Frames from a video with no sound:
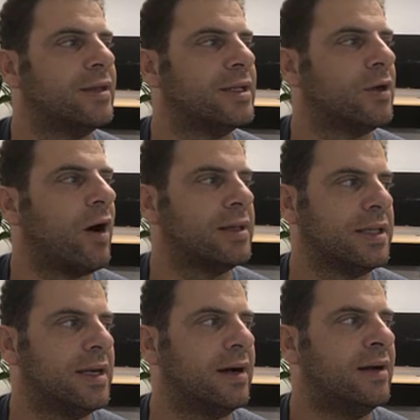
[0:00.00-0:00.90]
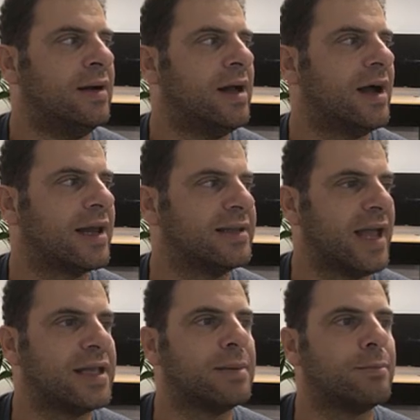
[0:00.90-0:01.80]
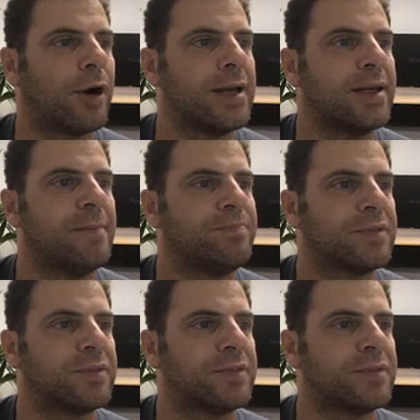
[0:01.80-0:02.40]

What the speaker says: these highs here are going to take some breaking,